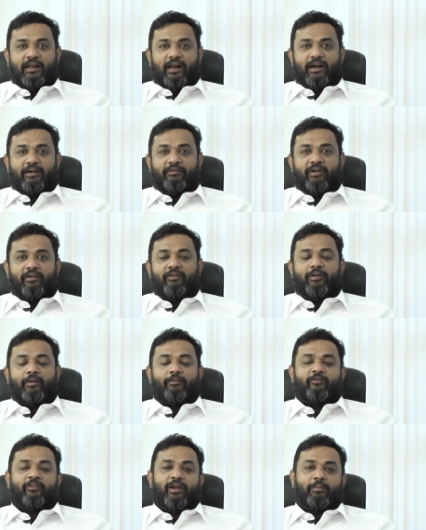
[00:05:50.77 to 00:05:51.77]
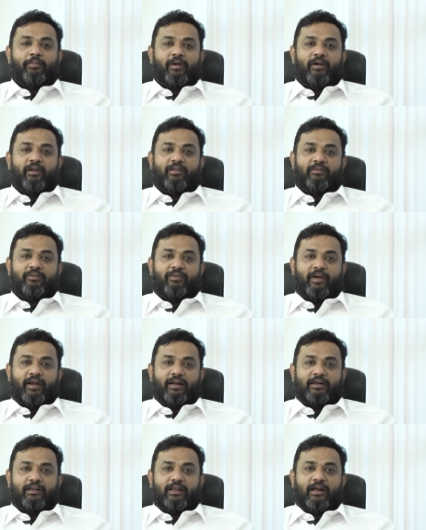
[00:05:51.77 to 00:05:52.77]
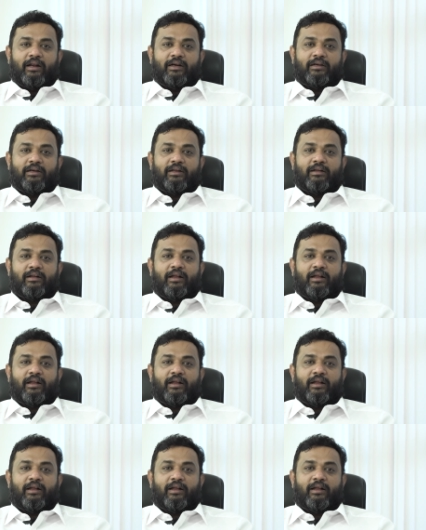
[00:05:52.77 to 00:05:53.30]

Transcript: and we are very proud of the fact that